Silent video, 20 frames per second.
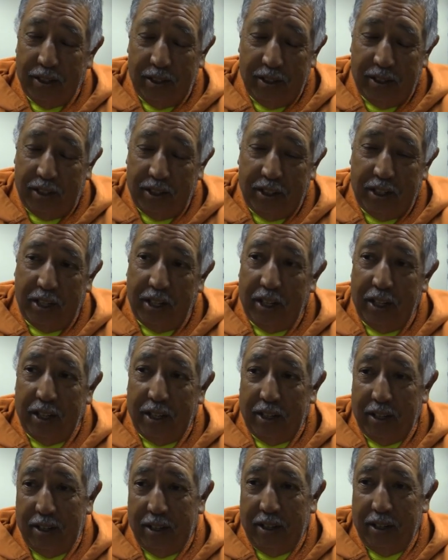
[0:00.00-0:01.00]
the
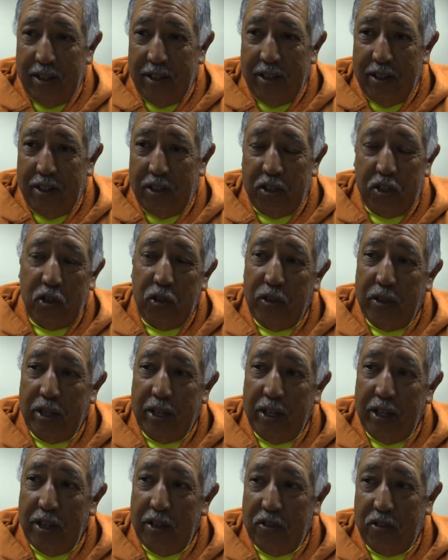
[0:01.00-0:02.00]
2
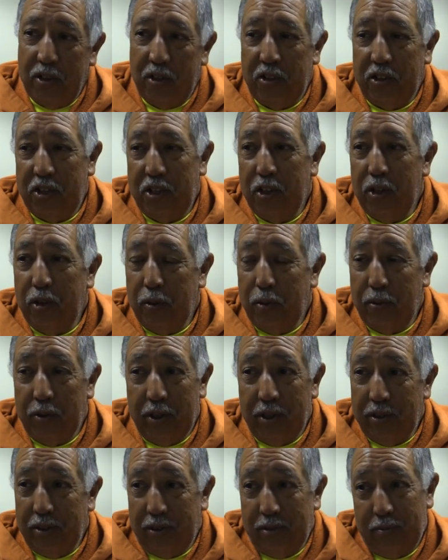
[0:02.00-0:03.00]
kids that are still
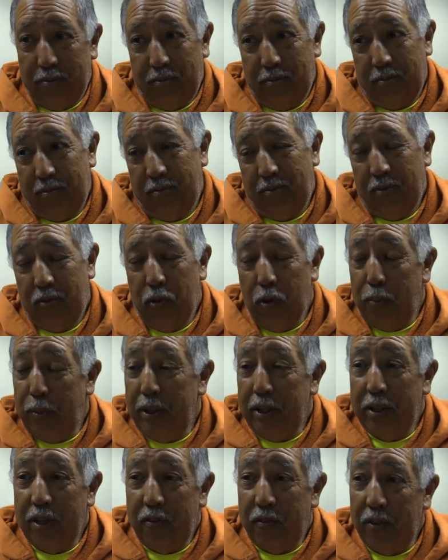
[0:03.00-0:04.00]
will
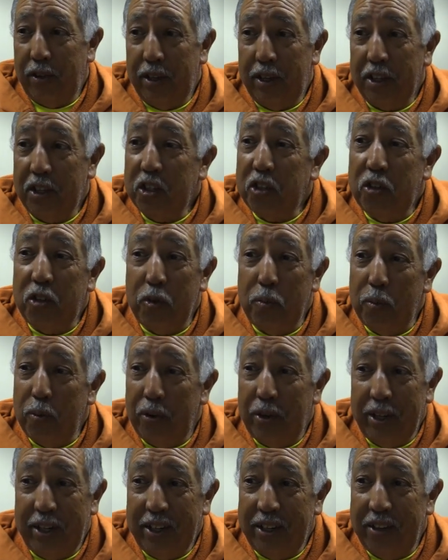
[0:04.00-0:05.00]
be there for the next 2
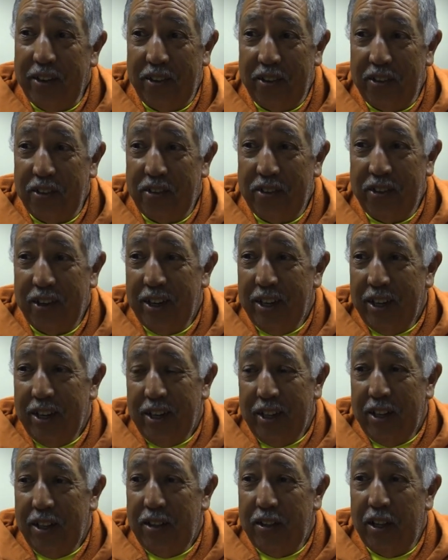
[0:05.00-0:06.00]
more years
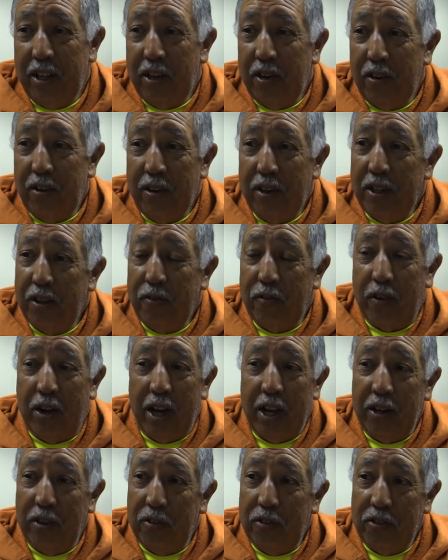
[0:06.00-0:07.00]
that are in the
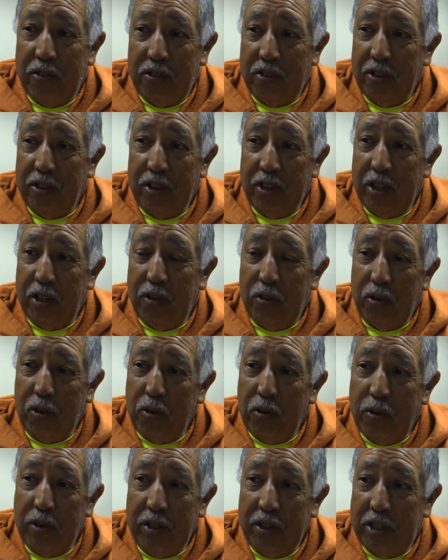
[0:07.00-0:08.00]
finals,
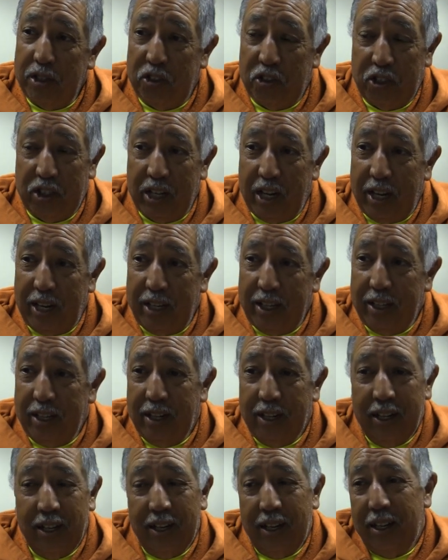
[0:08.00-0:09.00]
going to state.
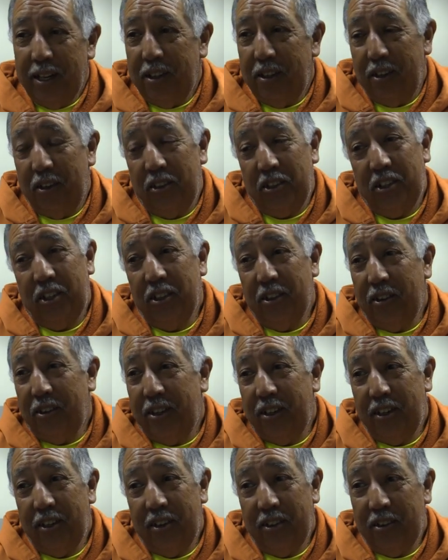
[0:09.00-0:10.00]
They're still
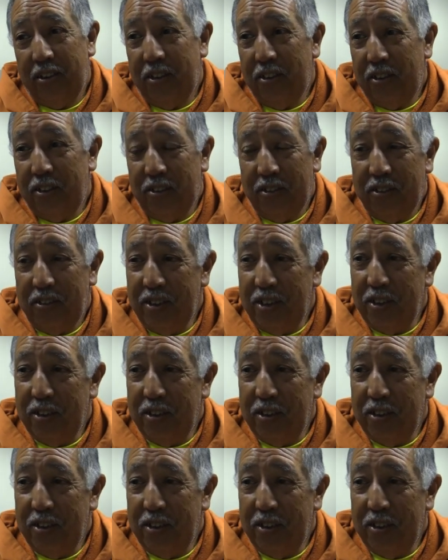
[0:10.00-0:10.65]
here. They're